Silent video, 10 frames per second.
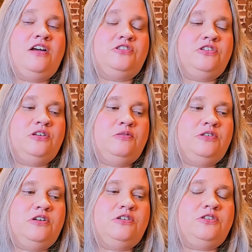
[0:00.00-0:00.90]
Ashley
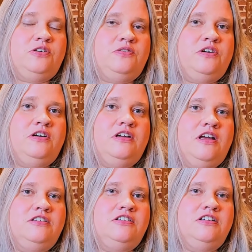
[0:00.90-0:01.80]
was our server.
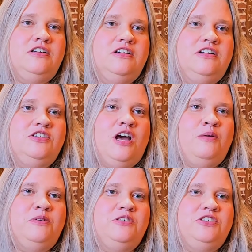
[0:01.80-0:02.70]
Yeah, she did a good
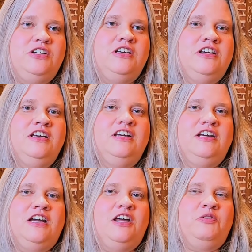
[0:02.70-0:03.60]
job, and she
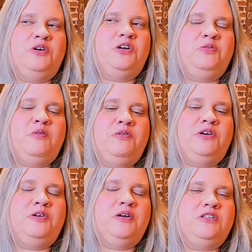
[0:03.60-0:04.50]
kind of wondered what
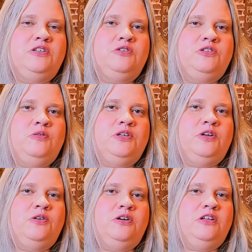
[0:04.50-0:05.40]
we were doing, so
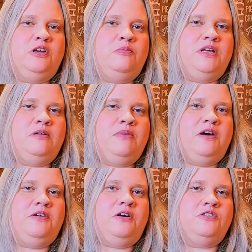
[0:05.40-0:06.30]
we told her a little bit
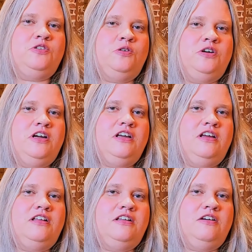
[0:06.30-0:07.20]
about our
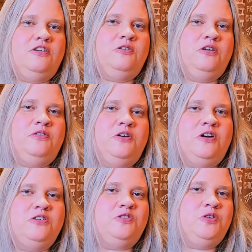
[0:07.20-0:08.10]
story, and now you have
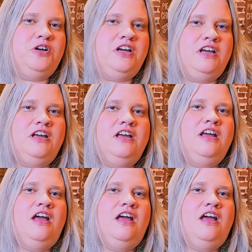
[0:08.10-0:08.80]
heard our story,